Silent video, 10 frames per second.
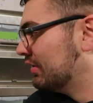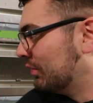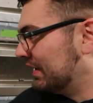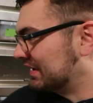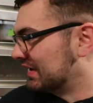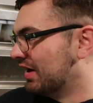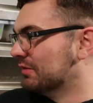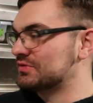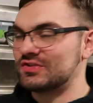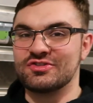when it
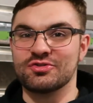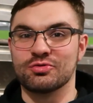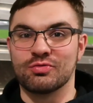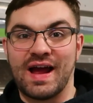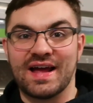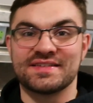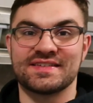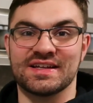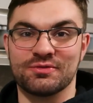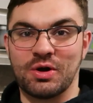comes to
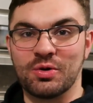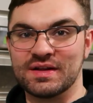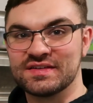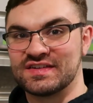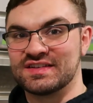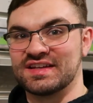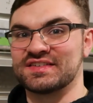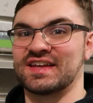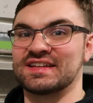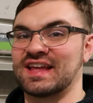rats and rodents and
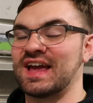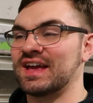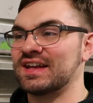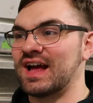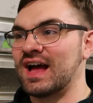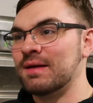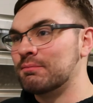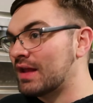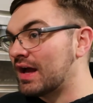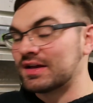things like that,
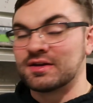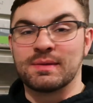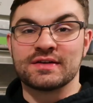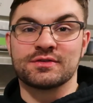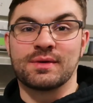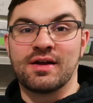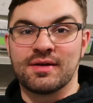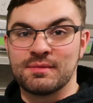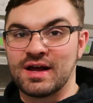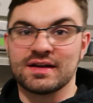I'm not gonna mess around.
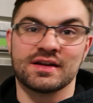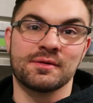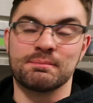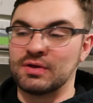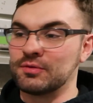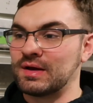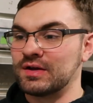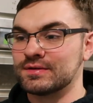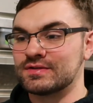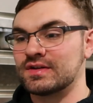I'm not gonna build my
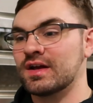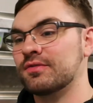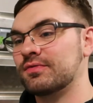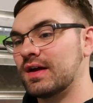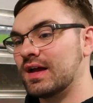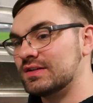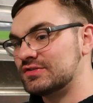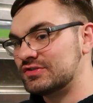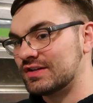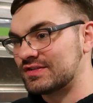own stuff.
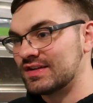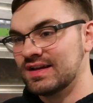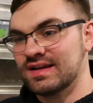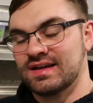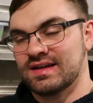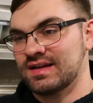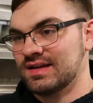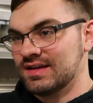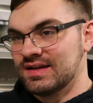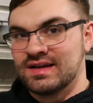It's just
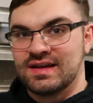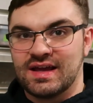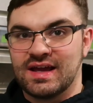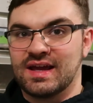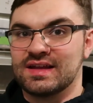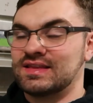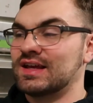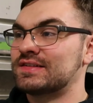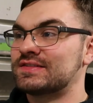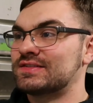
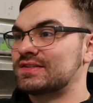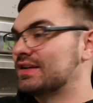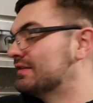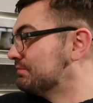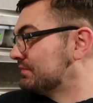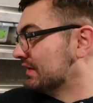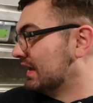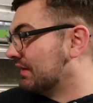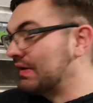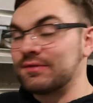this,
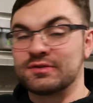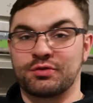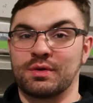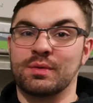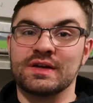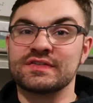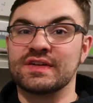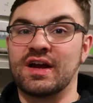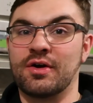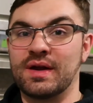and I've had it for 3 weeks
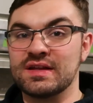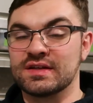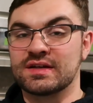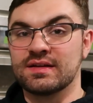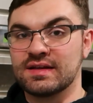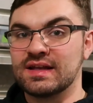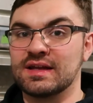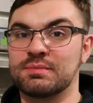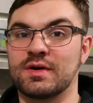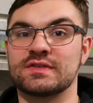now, and the
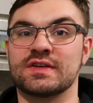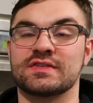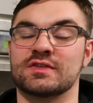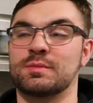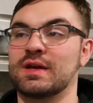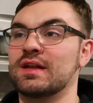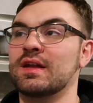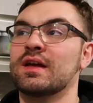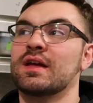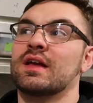cleaning process has been